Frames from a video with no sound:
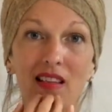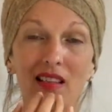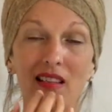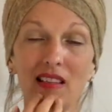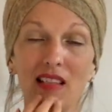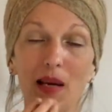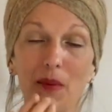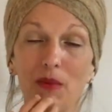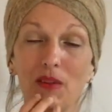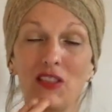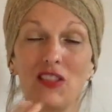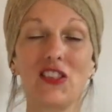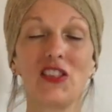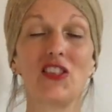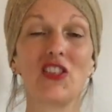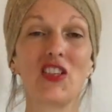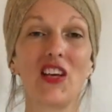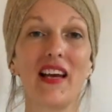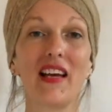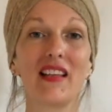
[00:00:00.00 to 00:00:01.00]
Tapping to the
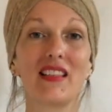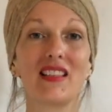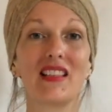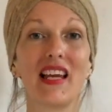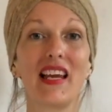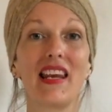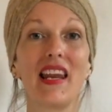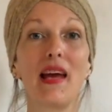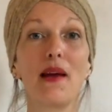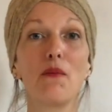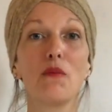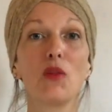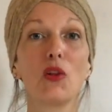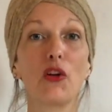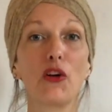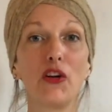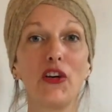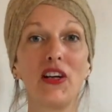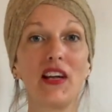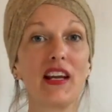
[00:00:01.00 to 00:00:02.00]
chest. And I'm
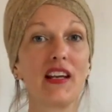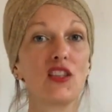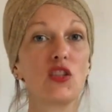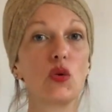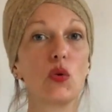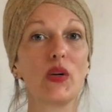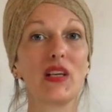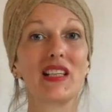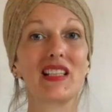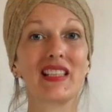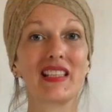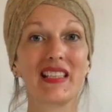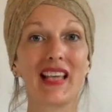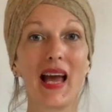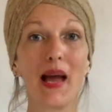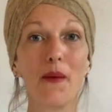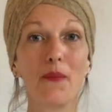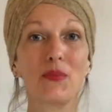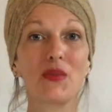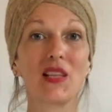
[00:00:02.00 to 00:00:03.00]
learning to
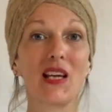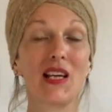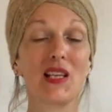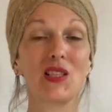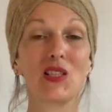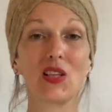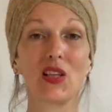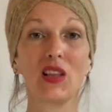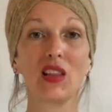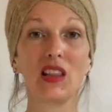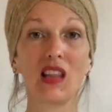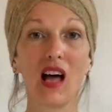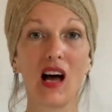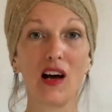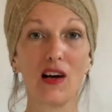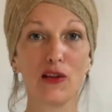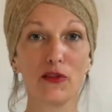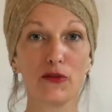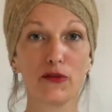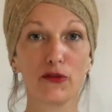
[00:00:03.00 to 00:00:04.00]
accept and to
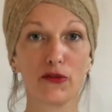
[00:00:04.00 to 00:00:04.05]
love